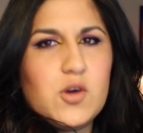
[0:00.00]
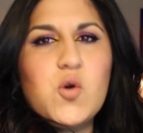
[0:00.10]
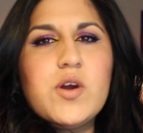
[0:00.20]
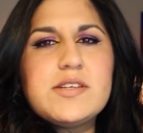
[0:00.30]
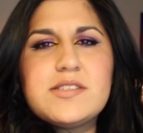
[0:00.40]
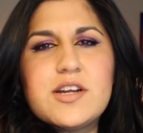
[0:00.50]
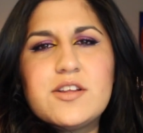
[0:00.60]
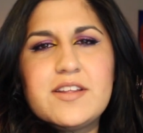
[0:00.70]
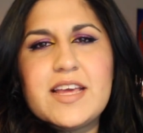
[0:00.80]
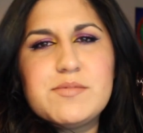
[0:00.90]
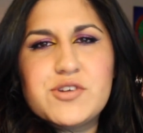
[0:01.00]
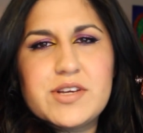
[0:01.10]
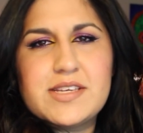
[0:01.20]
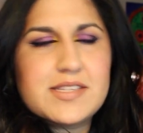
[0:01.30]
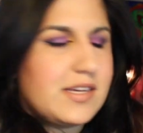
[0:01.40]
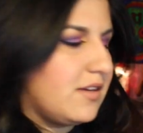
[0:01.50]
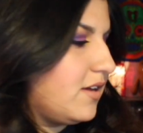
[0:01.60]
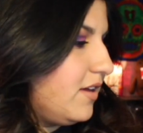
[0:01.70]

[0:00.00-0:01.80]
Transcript: Of course, none of the names are easy.